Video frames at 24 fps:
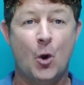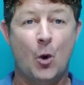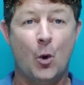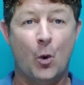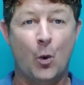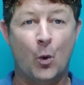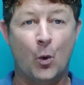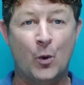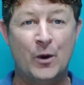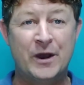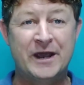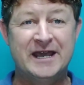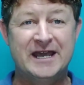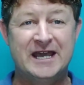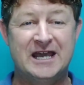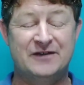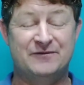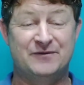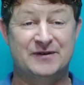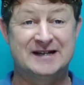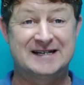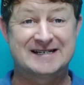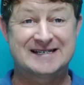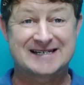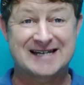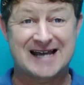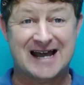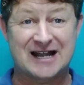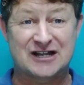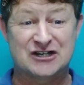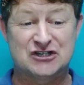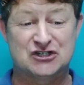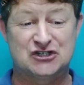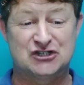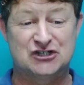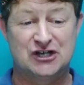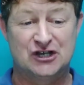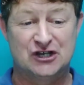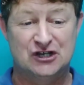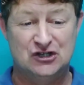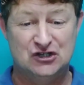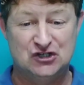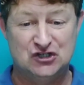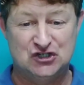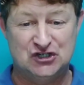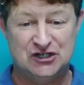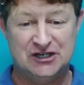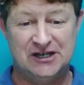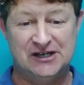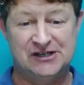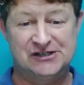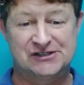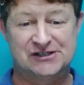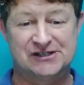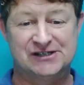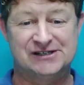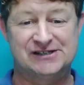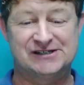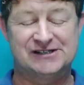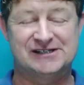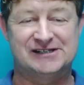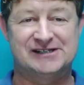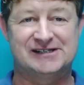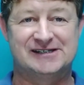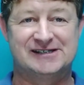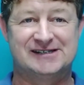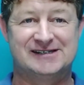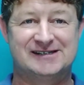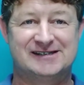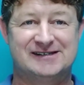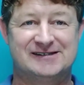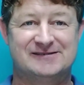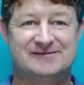We even touched Jesus.